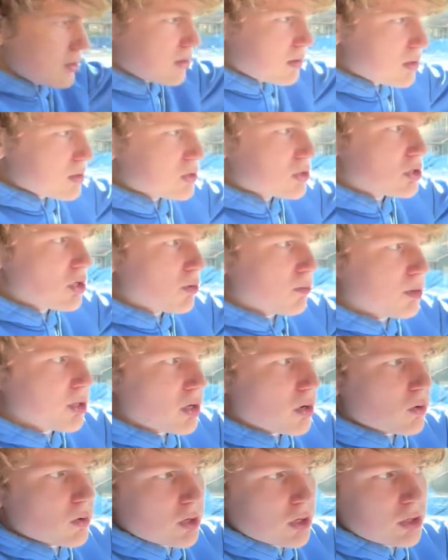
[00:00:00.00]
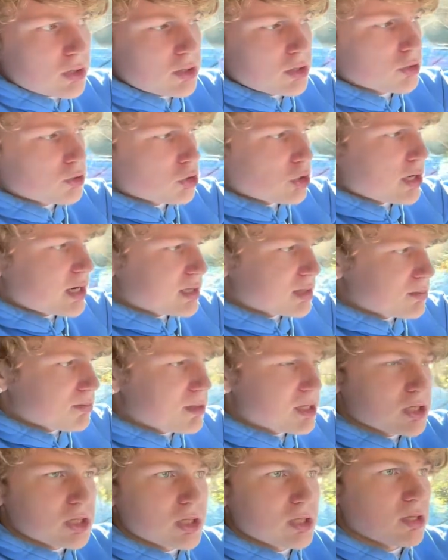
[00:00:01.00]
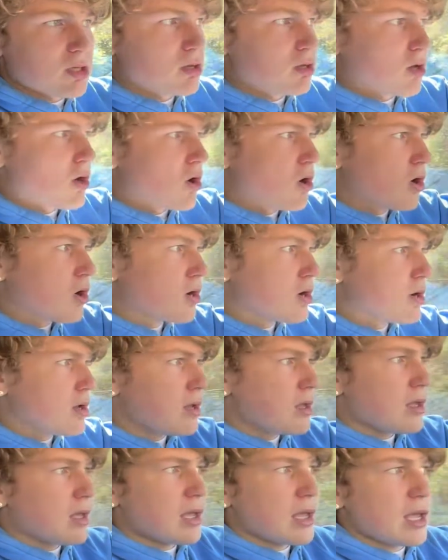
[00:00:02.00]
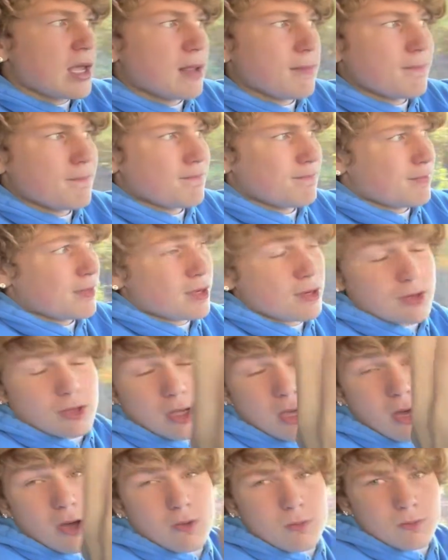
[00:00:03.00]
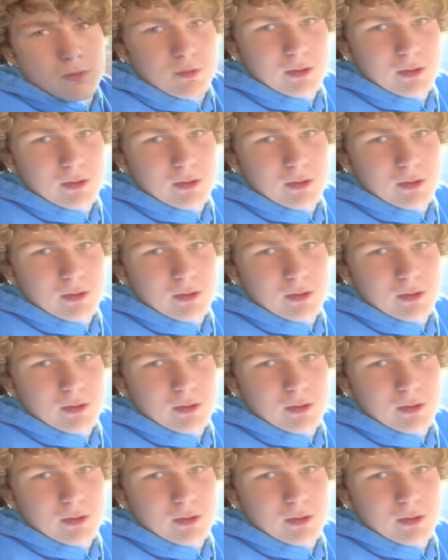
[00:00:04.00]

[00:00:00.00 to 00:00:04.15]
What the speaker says: so we don't hurt the transmission of the car. And there you go, we